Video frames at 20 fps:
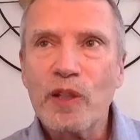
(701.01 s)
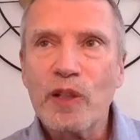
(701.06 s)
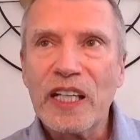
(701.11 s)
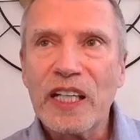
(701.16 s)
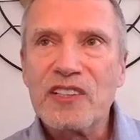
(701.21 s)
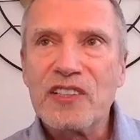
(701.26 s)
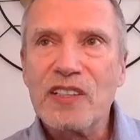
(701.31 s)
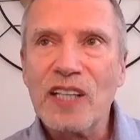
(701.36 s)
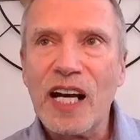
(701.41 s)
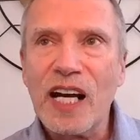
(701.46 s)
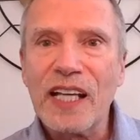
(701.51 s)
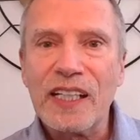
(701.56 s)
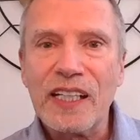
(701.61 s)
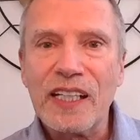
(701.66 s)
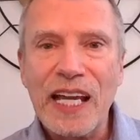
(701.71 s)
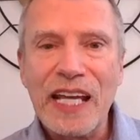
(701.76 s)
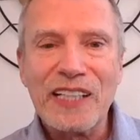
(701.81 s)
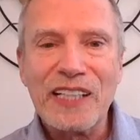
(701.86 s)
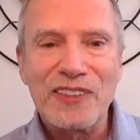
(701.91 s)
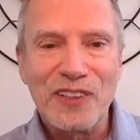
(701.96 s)
it's
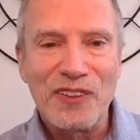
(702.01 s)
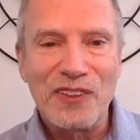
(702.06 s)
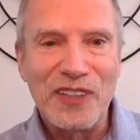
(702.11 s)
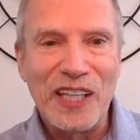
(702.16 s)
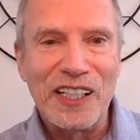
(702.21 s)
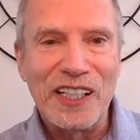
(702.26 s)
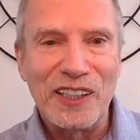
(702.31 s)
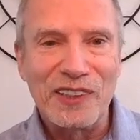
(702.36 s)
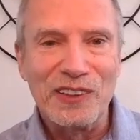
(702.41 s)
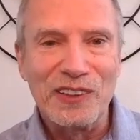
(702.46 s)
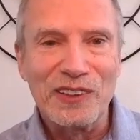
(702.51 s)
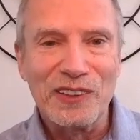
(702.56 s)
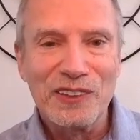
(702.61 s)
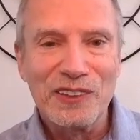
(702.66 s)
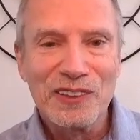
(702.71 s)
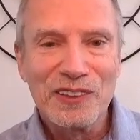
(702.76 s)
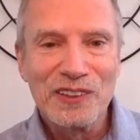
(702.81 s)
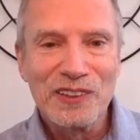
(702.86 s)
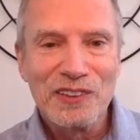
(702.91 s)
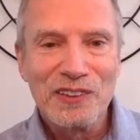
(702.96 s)
not
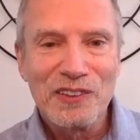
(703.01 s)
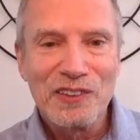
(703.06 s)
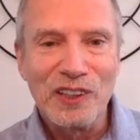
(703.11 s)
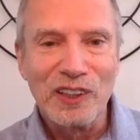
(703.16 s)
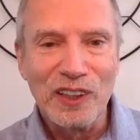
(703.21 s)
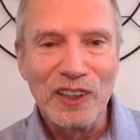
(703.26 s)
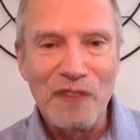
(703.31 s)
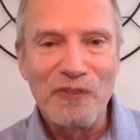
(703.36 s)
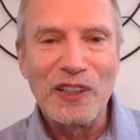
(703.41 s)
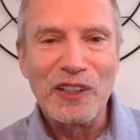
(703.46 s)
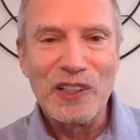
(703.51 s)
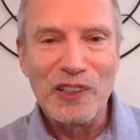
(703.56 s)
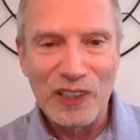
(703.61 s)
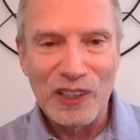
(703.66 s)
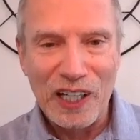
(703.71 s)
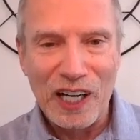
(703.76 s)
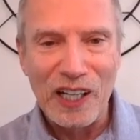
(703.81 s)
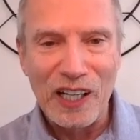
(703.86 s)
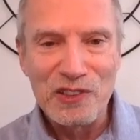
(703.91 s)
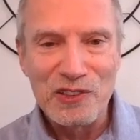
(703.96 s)
antithetical to loving
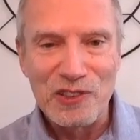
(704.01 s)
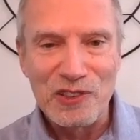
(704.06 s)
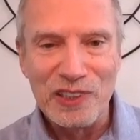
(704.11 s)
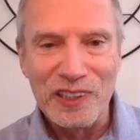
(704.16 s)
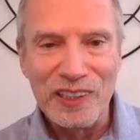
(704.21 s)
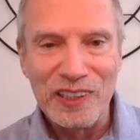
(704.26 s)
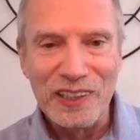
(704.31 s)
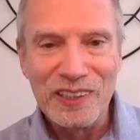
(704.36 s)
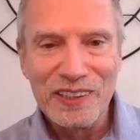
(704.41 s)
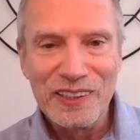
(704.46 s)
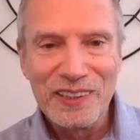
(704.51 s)
your country,